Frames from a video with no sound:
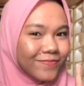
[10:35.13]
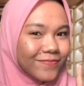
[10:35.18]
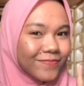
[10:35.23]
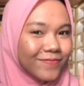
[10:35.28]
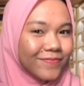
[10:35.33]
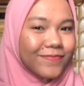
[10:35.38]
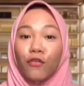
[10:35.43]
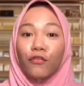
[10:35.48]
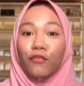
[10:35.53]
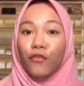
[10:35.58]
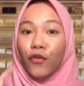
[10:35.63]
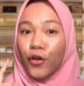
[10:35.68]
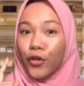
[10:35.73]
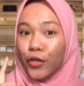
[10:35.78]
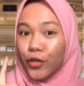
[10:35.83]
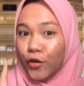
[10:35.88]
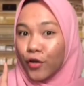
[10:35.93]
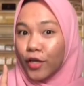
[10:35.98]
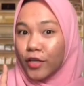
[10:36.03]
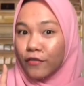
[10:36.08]
For your
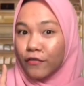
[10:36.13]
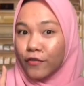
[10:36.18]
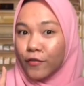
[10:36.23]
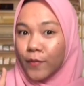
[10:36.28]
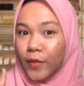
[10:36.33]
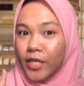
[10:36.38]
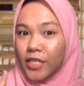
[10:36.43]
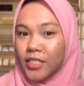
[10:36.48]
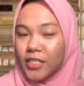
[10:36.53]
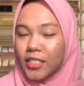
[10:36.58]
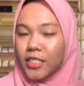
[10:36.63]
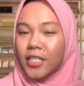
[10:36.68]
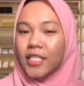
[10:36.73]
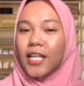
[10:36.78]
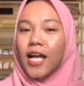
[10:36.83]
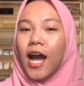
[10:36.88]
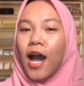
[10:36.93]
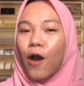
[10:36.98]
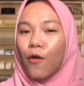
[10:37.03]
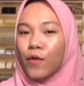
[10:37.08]
information, our